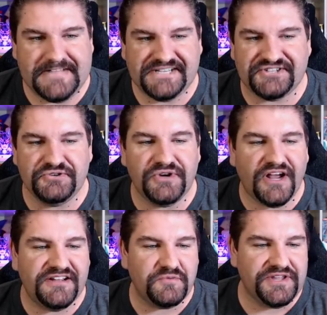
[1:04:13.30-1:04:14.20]

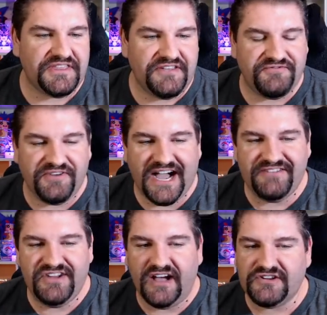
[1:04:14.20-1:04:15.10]
Sudan with the
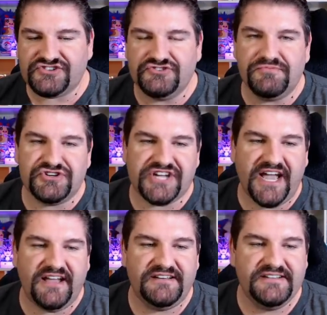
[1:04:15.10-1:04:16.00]
$5 super
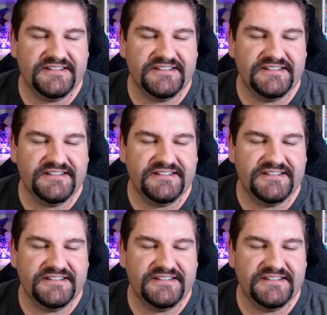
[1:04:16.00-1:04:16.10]
chat.